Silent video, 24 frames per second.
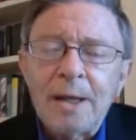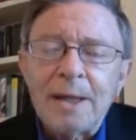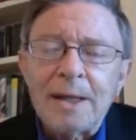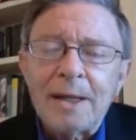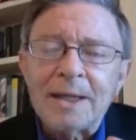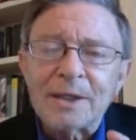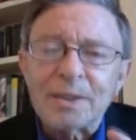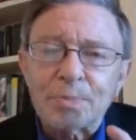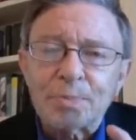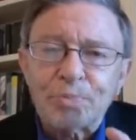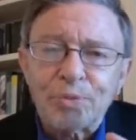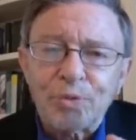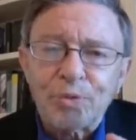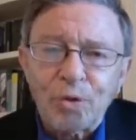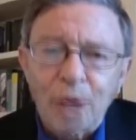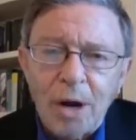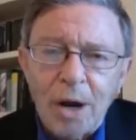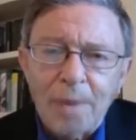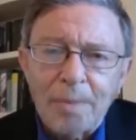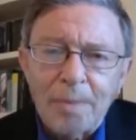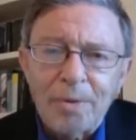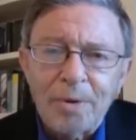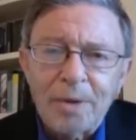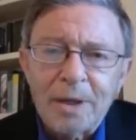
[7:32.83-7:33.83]
is
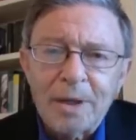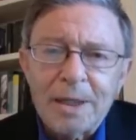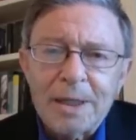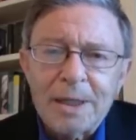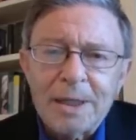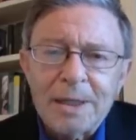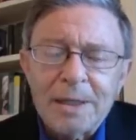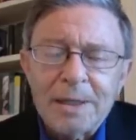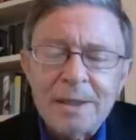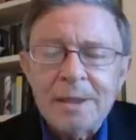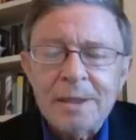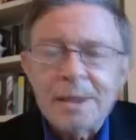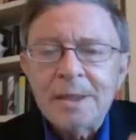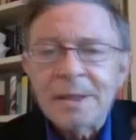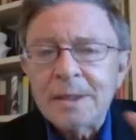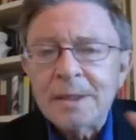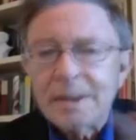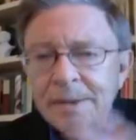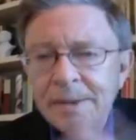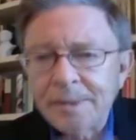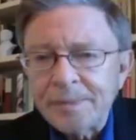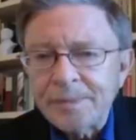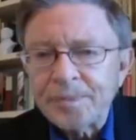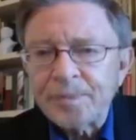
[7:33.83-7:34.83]
probably
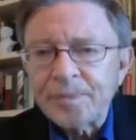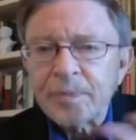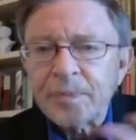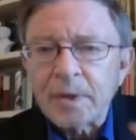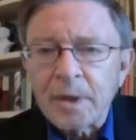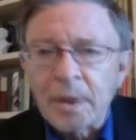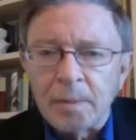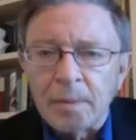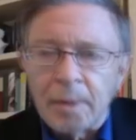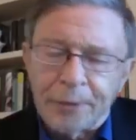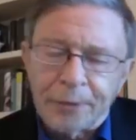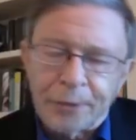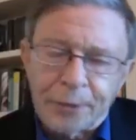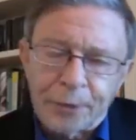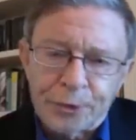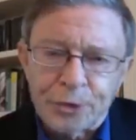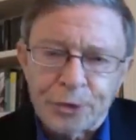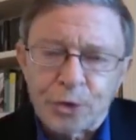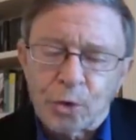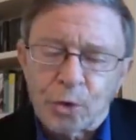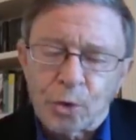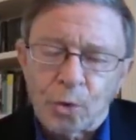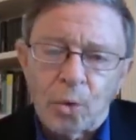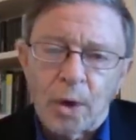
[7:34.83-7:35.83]
a month or
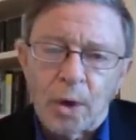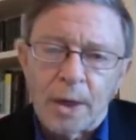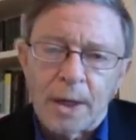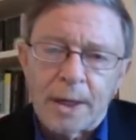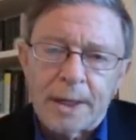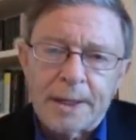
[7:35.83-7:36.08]
two away.